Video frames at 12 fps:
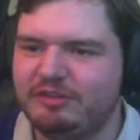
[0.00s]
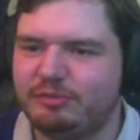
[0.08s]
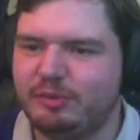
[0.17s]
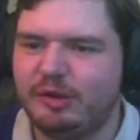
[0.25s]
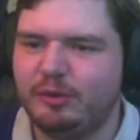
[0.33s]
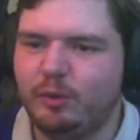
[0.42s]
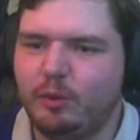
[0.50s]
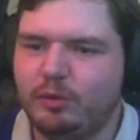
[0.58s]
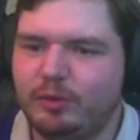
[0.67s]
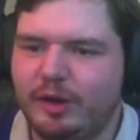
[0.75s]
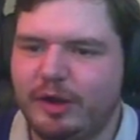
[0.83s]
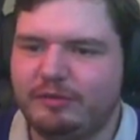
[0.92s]
its way all
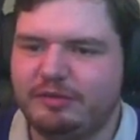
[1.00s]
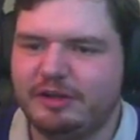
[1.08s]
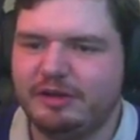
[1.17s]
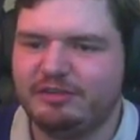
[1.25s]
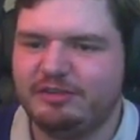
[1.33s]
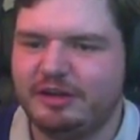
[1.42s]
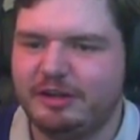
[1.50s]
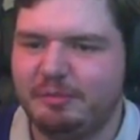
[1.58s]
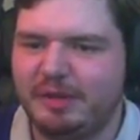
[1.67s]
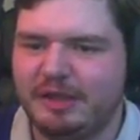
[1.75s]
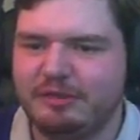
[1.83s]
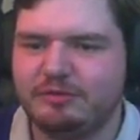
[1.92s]
the way over to the other side of the
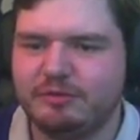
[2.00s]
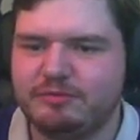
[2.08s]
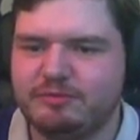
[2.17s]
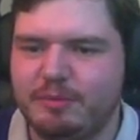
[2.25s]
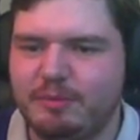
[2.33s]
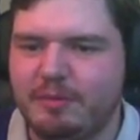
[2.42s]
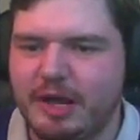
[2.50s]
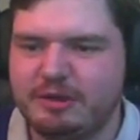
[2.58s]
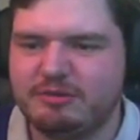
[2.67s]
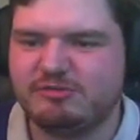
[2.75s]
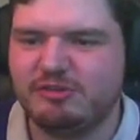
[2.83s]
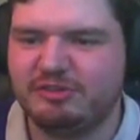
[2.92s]
pitch from a
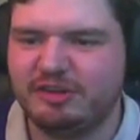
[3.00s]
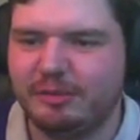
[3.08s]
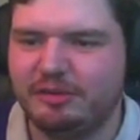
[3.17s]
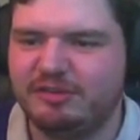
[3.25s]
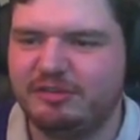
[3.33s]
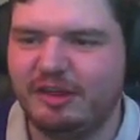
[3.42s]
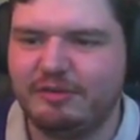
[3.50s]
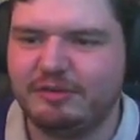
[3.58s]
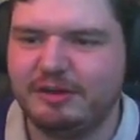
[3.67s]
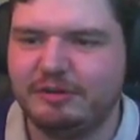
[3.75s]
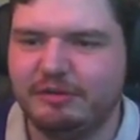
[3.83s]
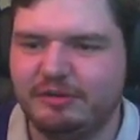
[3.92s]
cross that was
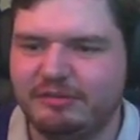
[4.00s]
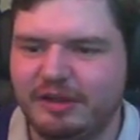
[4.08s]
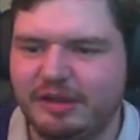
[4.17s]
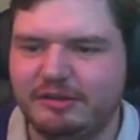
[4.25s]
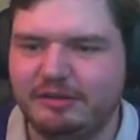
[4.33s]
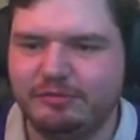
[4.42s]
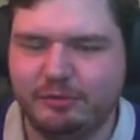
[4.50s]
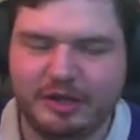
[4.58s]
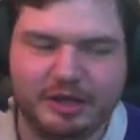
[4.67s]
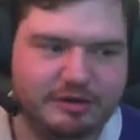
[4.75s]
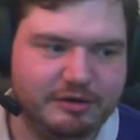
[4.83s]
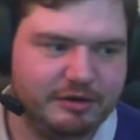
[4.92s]
definitely not intended for
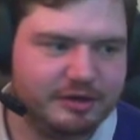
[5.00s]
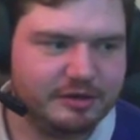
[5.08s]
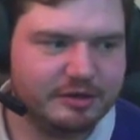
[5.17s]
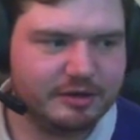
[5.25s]
that guy.